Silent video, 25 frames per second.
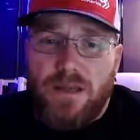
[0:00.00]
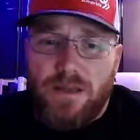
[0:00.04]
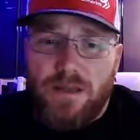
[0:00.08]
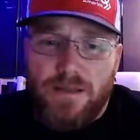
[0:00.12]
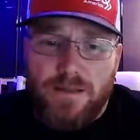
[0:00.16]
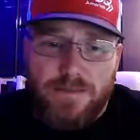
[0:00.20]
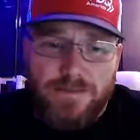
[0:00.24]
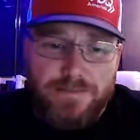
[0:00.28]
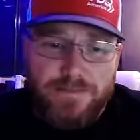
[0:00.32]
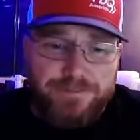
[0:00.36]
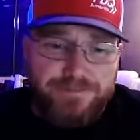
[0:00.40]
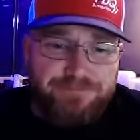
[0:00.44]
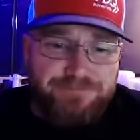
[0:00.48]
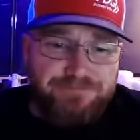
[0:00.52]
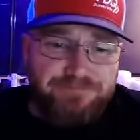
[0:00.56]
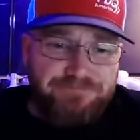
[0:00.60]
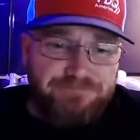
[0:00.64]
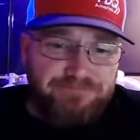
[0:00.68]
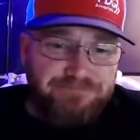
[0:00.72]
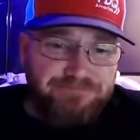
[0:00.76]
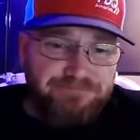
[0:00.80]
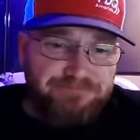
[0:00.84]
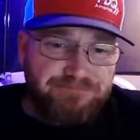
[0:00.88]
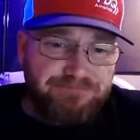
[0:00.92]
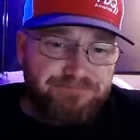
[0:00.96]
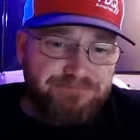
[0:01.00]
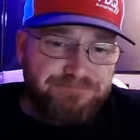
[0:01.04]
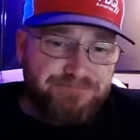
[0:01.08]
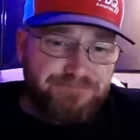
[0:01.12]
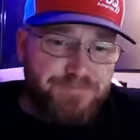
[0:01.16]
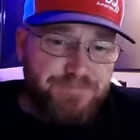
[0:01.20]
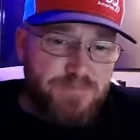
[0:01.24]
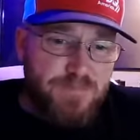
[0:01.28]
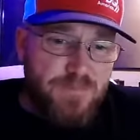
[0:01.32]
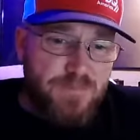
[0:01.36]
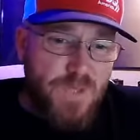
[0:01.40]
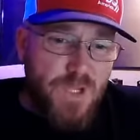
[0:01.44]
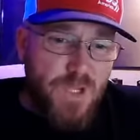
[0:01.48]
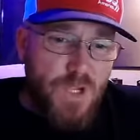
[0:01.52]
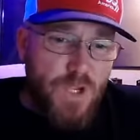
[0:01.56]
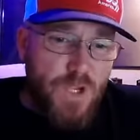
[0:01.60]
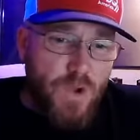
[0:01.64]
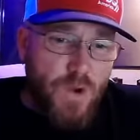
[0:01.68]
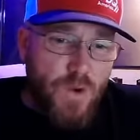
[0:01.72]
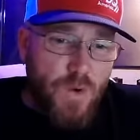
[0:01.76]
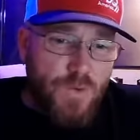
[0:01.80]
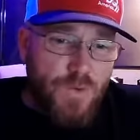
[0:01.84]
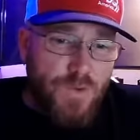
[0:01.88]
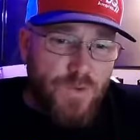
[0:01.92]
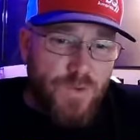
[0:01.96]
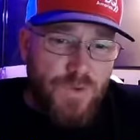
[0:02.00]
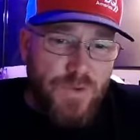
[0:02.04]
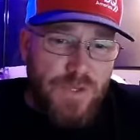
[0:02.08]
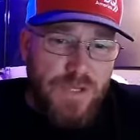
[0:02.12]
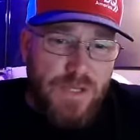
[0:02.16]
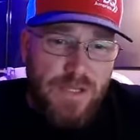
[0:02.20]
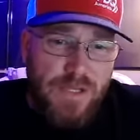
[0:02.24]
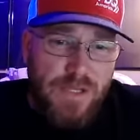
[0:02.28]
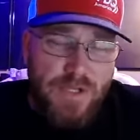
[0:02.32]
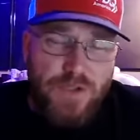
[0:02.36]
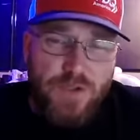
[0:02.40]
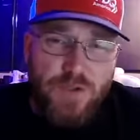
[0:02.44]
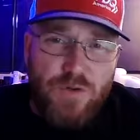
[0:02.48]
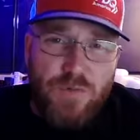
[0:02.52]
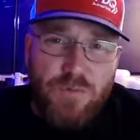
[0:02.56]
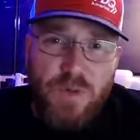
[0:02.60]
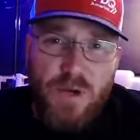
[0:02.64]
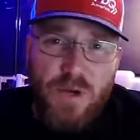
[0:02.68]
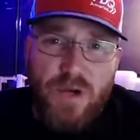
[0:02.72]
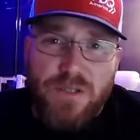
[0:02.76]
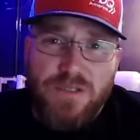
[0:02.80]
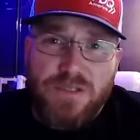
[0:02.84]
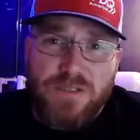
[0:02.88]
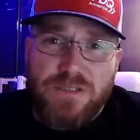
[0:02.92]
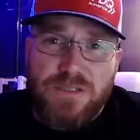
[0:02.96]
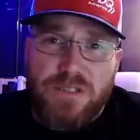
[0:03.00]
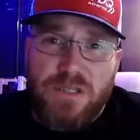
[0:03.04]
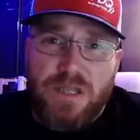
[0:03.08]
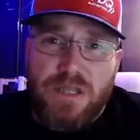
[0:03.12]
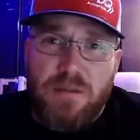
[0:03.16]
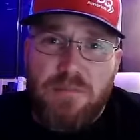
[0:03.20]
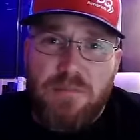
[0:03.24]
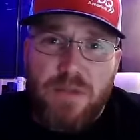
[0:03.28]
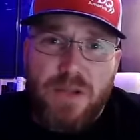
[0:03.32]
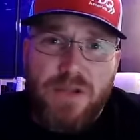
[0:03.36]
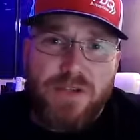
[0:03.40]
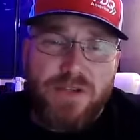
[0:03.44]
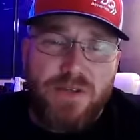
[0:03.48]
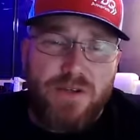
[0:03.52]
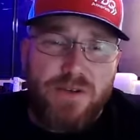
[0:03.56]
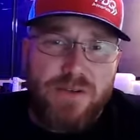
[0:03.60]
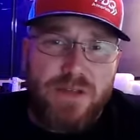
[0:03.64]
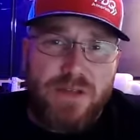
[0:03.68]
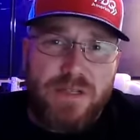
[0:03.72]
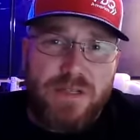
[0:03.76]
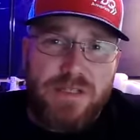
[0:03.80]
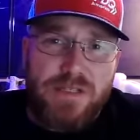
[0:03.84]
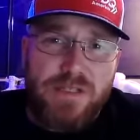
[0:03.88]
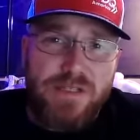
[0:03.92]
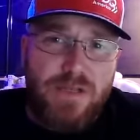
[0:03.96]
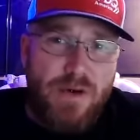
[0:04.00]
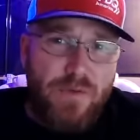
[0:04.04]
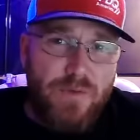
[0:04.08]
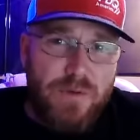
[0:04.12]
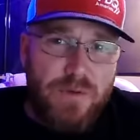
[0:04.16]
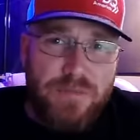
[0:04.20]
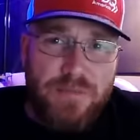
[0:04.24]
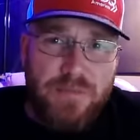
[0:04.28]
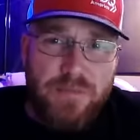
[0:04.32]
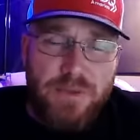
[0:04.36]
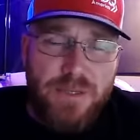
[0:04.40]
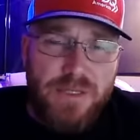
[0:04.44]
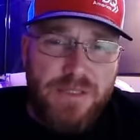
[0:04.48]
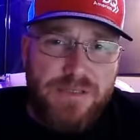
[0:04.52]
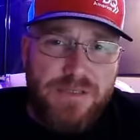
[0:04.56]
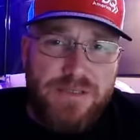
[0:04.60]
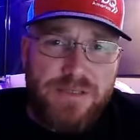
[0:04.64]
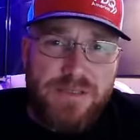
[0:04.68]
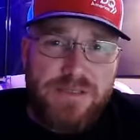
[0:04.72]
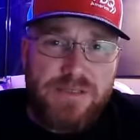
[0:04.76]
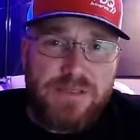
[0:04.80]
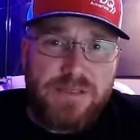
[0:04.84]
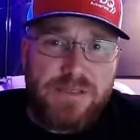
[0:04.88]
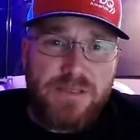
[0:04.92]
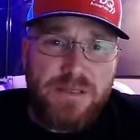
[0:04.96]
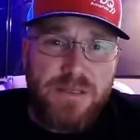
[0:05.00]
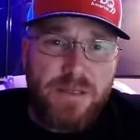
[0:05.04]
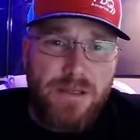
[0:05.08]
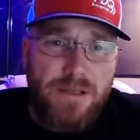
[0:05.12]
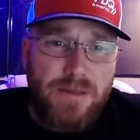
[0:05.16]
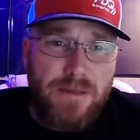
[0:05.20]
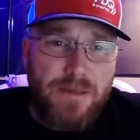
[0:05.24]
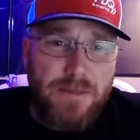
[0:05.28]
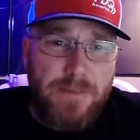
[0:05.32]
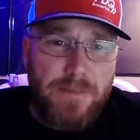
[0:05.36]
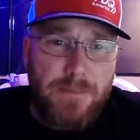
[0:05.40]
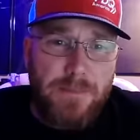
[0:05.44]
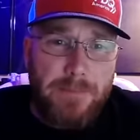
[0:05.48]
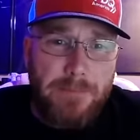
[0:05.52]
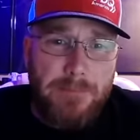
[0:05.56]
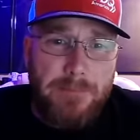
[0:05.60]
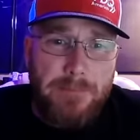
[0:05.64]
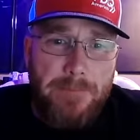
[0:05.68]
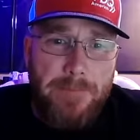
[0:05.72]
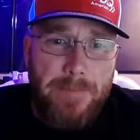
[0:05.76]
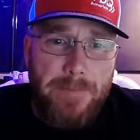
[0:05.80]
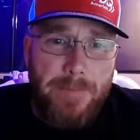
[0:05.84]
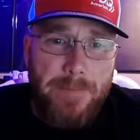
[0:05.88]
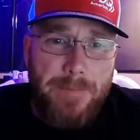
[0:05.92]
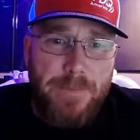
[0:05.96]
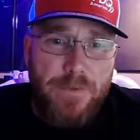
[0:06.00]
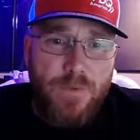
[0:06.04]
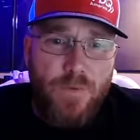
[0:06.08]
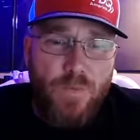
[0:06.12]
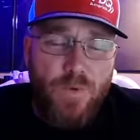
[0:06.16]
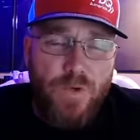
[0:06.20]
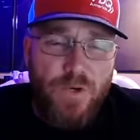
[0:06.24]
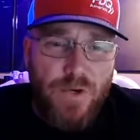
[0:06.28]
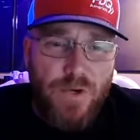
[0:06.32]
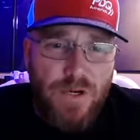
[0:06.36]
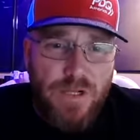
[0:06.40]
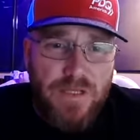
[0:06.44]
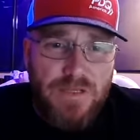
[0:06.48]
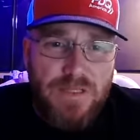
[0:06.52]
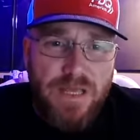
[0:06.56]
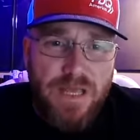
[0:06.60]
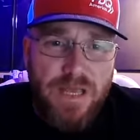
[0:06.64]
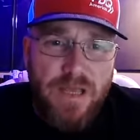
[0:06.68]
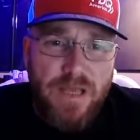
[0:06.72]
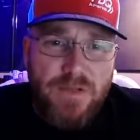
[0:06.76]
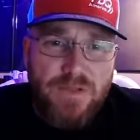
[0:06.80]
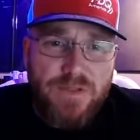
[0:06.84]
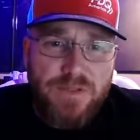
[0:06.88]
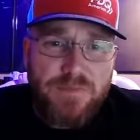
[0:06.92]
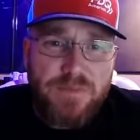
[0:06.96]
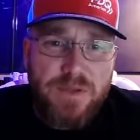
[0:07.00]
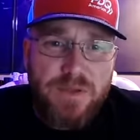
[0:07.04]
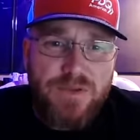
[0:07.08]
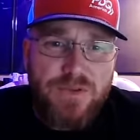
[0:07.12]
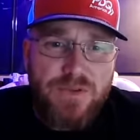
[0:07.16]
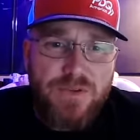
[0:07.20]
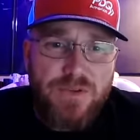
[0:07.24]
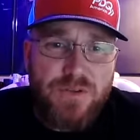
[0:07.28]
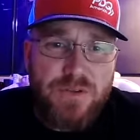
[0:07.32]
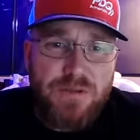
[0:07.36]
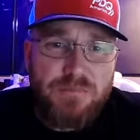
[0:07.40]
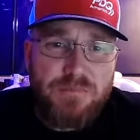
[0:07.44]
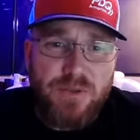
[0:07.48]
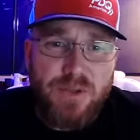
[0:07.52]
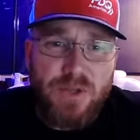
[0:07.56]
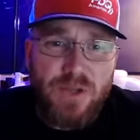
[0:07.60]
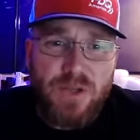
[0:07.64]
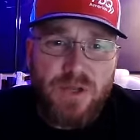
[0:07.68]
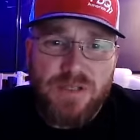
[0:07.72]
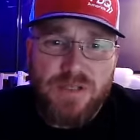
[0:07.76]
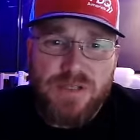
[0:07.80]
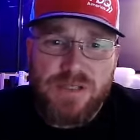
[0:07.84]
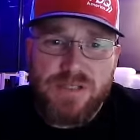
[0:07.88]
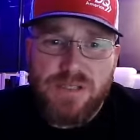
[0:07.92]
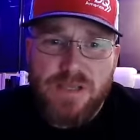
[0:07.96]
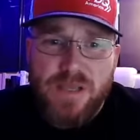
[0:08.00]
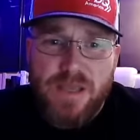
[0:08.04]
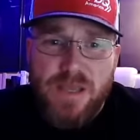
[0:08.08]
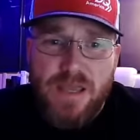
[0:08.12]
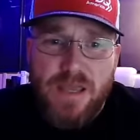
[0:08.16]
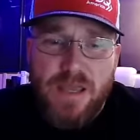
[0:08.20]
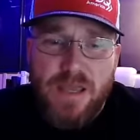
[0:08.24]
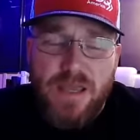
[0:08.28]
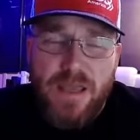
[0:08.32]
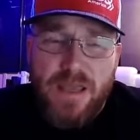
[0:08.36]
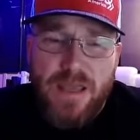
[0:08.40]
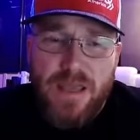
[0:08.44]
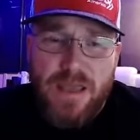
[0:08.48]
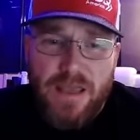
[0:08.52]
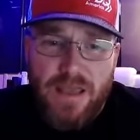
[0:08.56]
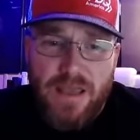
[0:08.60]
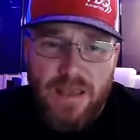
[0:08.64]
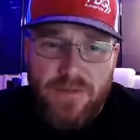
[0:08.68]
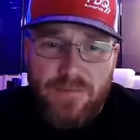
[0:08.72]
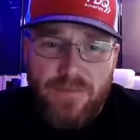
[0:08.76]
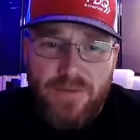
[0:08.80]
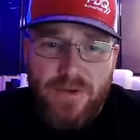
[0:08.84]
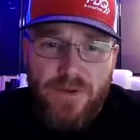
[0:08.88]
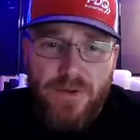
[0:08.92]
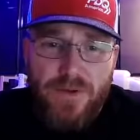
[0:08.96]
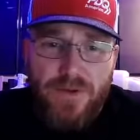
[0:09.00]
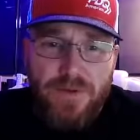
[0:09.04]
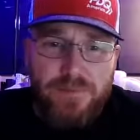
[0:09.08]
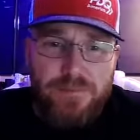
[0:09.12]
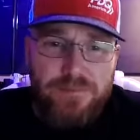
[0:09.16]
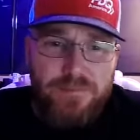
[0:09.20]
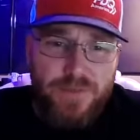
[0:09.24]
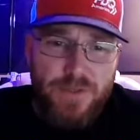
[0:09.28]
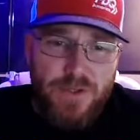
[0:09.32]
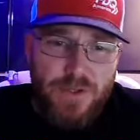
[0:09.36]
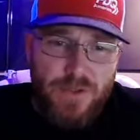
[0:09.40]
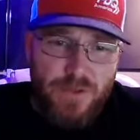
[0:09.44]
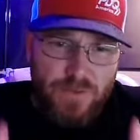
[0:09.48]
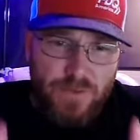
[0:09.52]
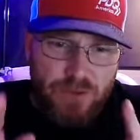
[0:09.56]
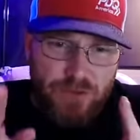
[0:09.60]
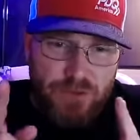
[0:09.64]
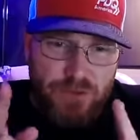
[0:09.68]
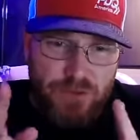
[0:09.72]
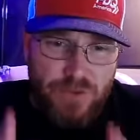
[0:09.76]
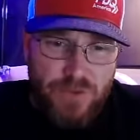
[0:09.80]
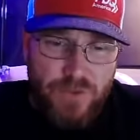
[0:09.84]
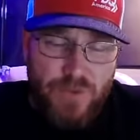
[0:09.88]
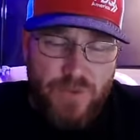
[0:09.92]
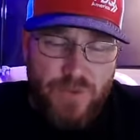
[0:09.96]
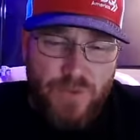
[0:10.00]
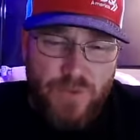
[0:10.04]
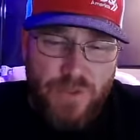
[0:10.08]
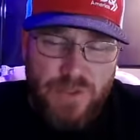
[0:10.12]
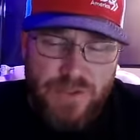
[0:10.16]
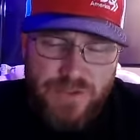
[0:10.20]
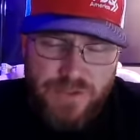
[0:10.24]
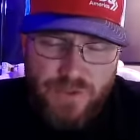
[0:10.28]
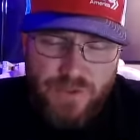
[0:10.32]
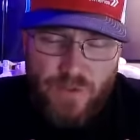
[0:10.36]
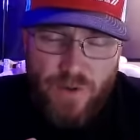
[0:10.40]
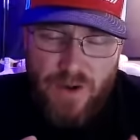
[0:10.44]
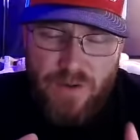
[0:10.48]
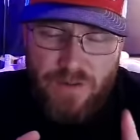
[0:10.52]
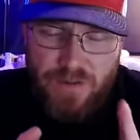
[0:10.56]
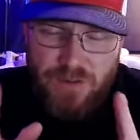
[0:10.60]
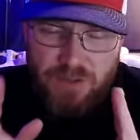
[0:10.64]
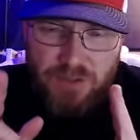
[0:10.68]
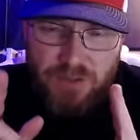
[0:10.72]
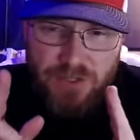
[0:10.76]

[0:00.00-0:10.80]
Um, Go to the electrical box and make sure that it's not ripped to pieces. When you're in the house, make sure that the plugs have the two, it's grounded.